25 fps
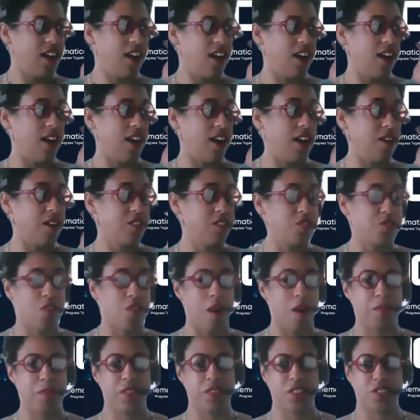Uh,
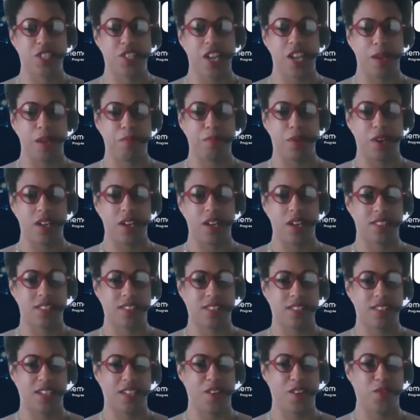drop it in the chat
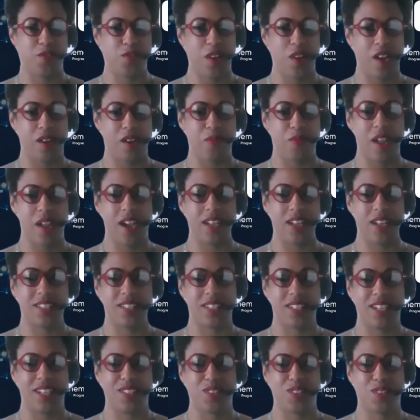box. I know uh, we had
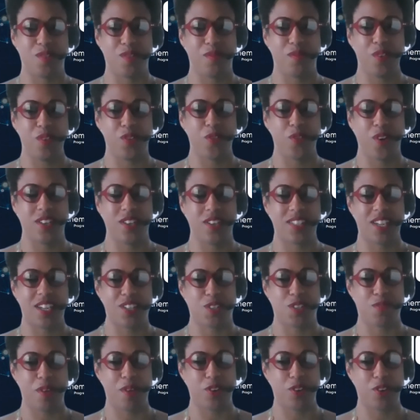uh, so a great
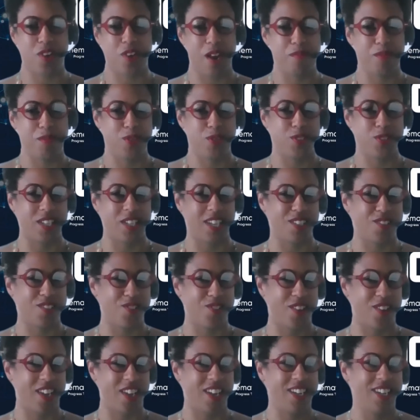discussion about trap music
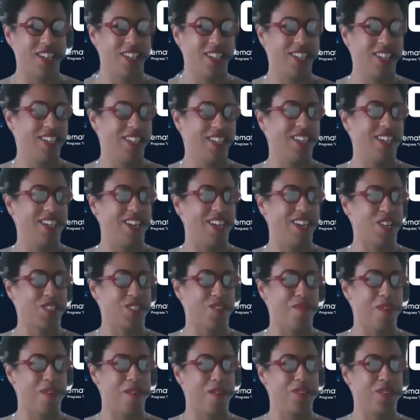yesterday. Uh,
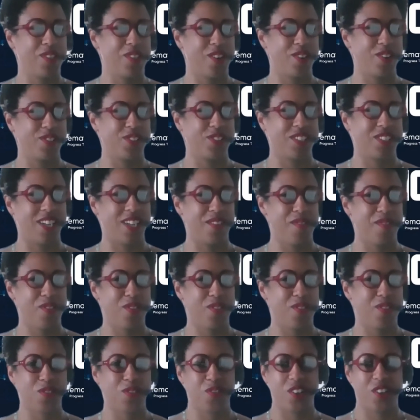so maybe there's uh, maybe
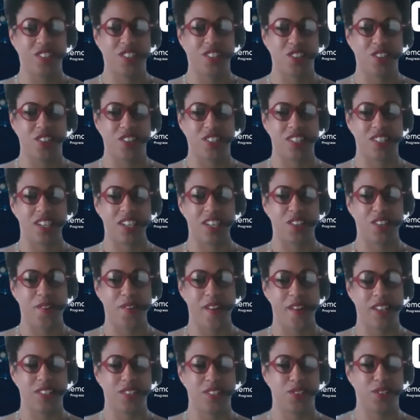there's a fun song stuck in your
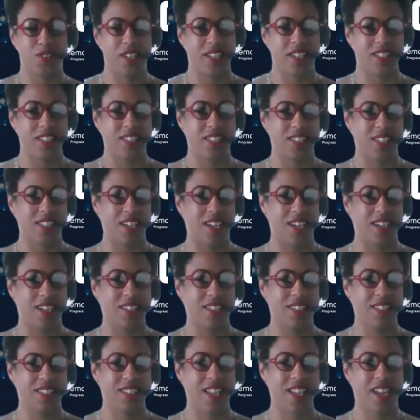head. So let us
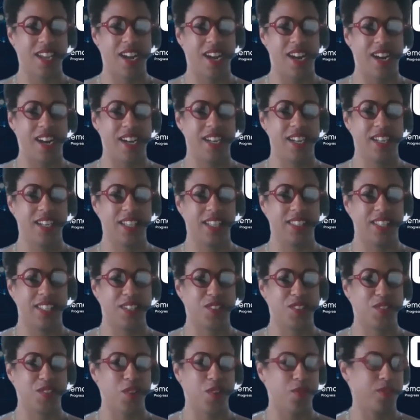say hi and let
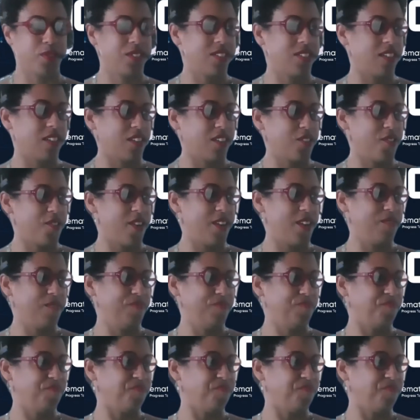us know what's stuck in your head.